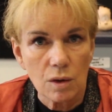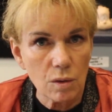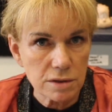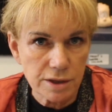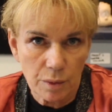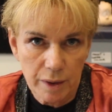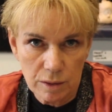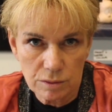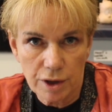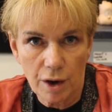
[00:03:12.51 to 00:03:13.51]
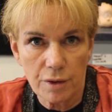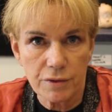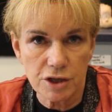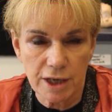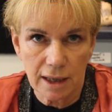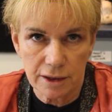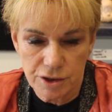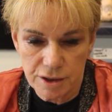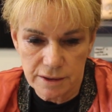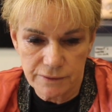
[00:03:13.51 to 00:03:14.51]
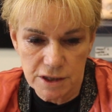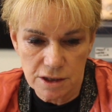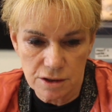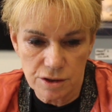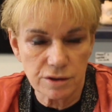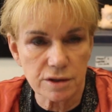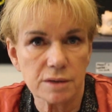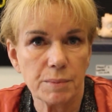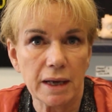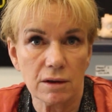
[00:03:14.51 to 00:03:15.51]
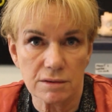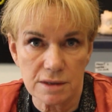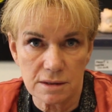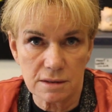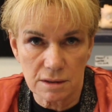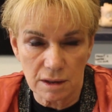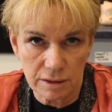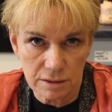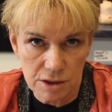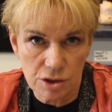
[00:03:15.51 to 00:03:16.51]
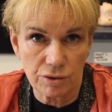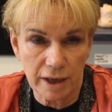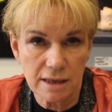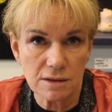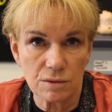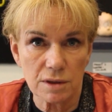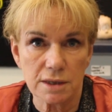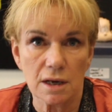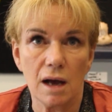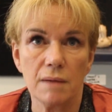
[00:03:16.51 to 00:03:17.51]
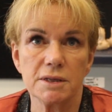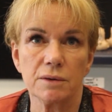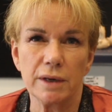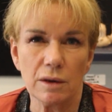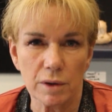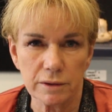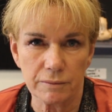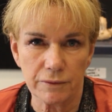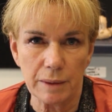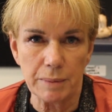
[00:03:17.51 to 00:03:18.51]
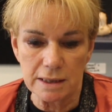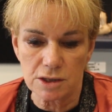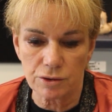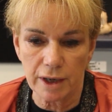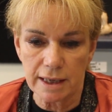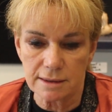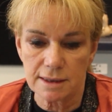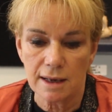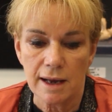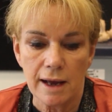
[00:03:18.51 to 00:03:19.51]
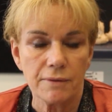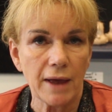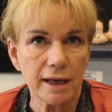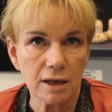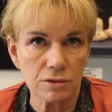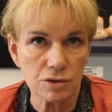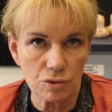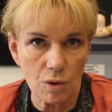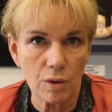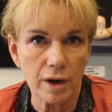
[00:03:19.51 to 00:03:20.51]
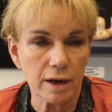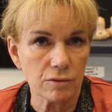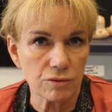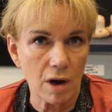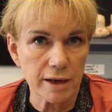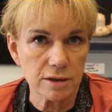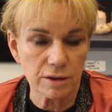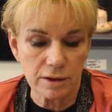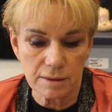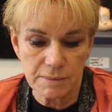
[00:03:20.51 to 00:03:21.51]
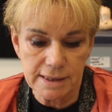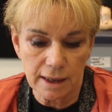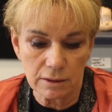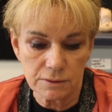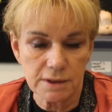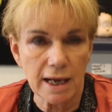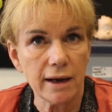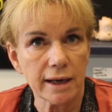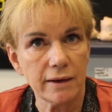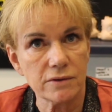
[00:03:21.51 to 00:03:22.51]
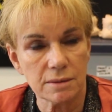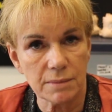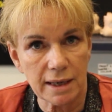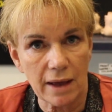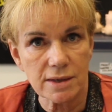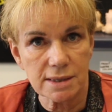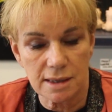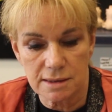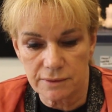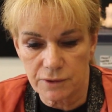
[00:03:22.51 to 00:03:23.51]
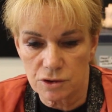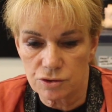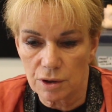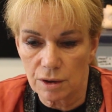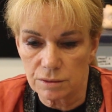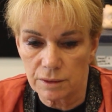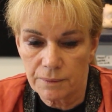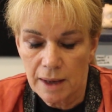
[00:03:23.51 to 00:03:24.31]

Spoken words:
Also, we all know the challenges of students being on screens all the time, so we don't want them flipping screens. They can draw on it and write on it themselves, and it gives them another sense of control.